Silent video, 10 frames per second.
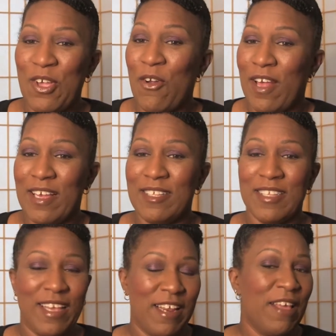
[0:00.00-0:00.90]
So like I
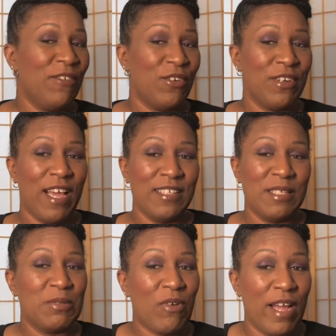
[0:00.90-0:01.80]
said, if you're not
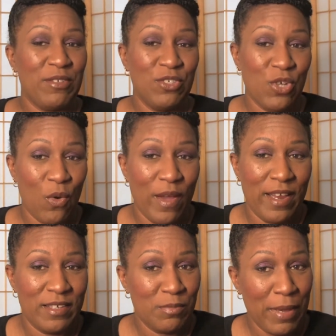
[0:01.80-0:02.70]
subscribed to
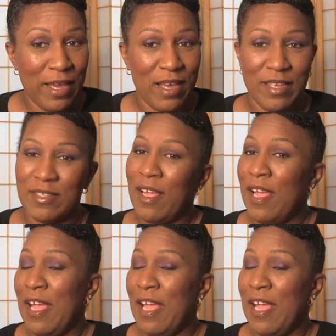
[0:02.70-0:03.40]
Joanna's page,